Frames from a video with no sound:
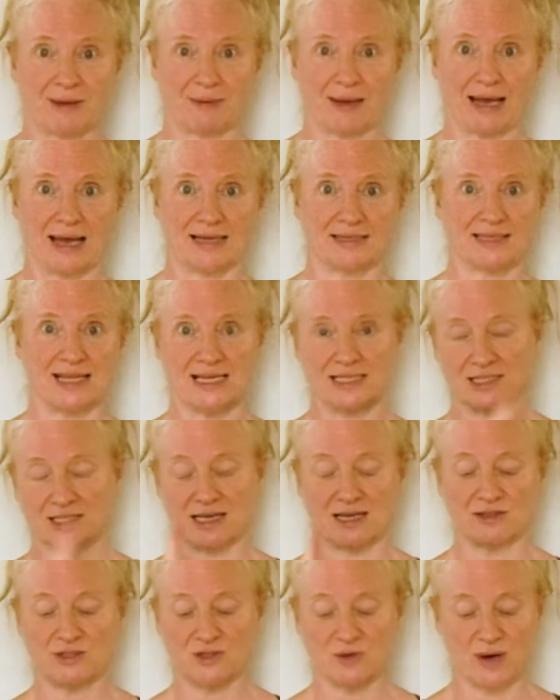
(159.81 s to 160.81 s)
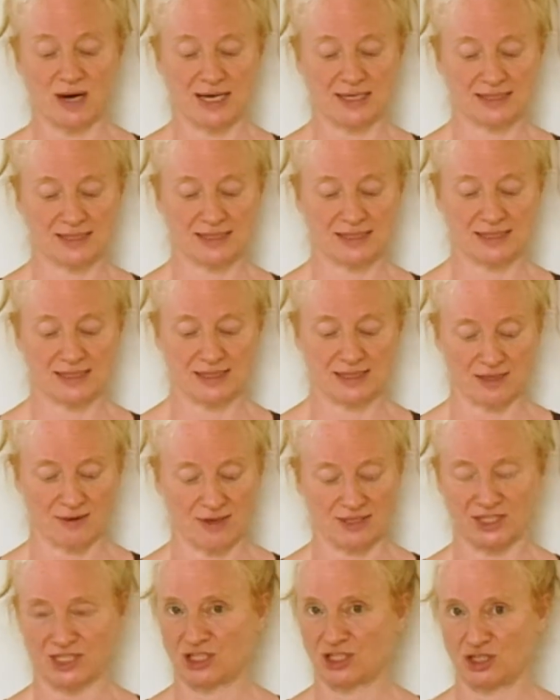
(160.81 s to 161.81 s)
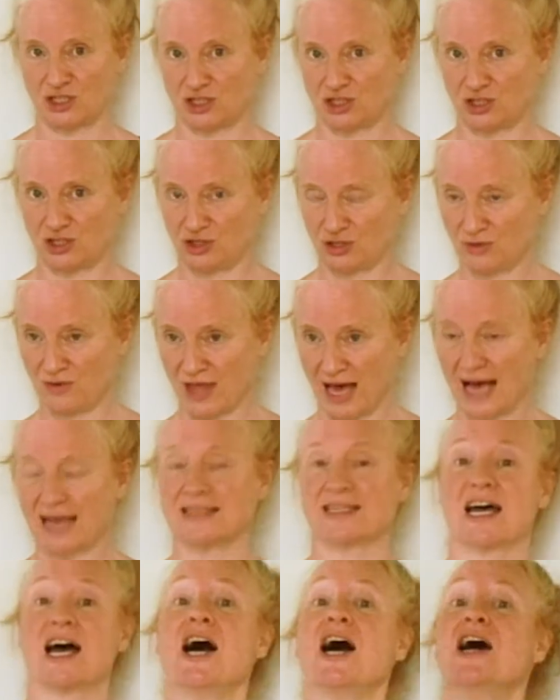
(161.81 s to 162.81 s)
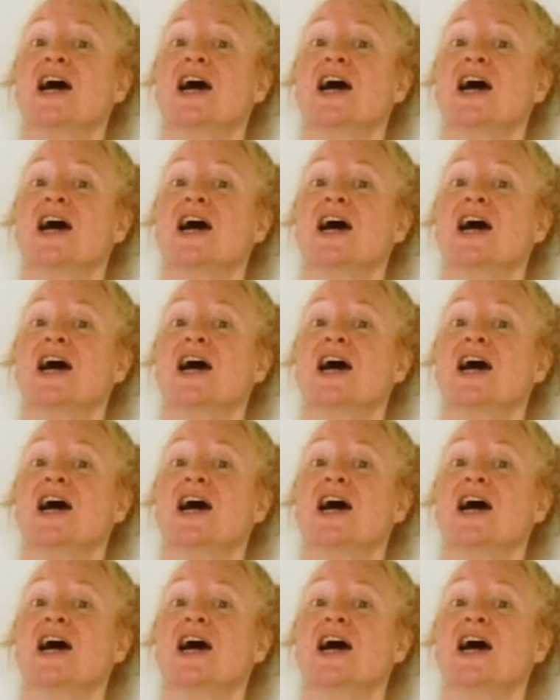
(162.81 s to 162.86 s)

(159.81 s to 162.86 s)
Okay, so that's done twice, so I'll just do that.